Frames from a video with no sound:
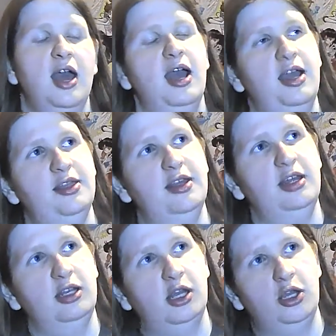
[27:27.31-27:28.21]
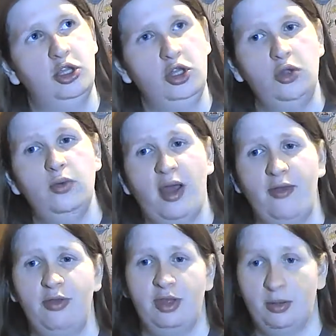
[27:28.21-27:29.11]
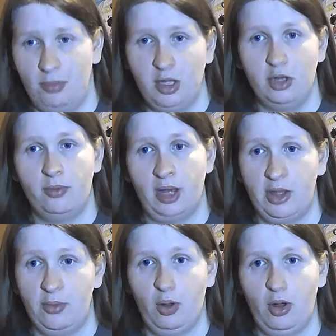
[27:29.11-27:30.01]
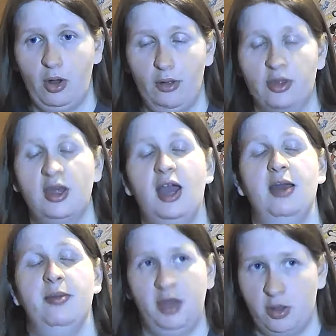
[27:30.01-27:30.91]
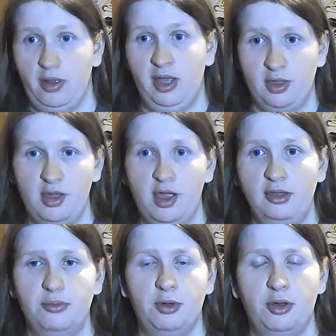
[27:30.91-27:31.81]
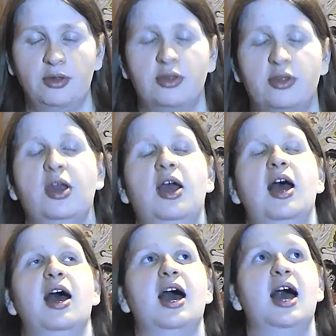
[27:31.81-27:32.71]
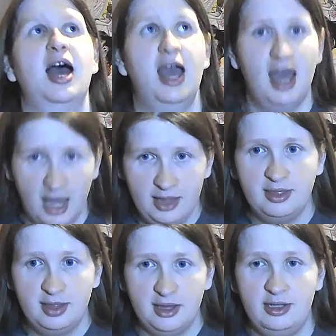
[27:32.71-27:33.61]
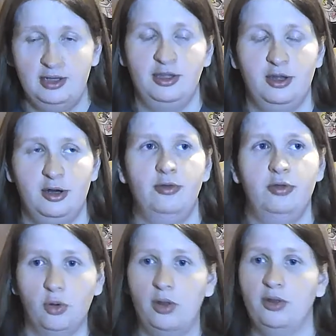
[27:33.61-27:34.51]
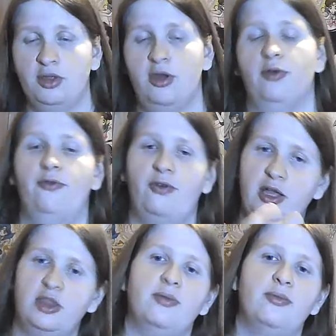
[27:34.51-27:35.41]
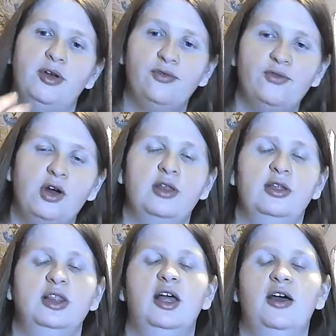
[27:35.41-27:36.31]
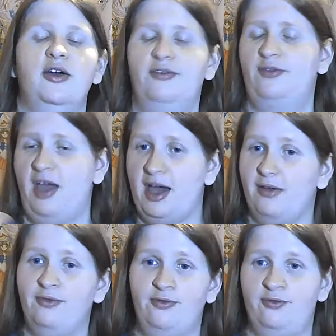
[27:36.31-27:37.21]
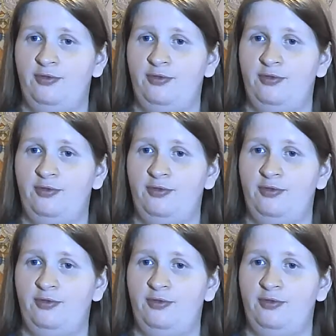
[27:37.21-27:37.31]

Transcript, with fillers: And then you have to then make your way to the walls, make your way inside the walls, and then, do all this, find someone, fall in love, have,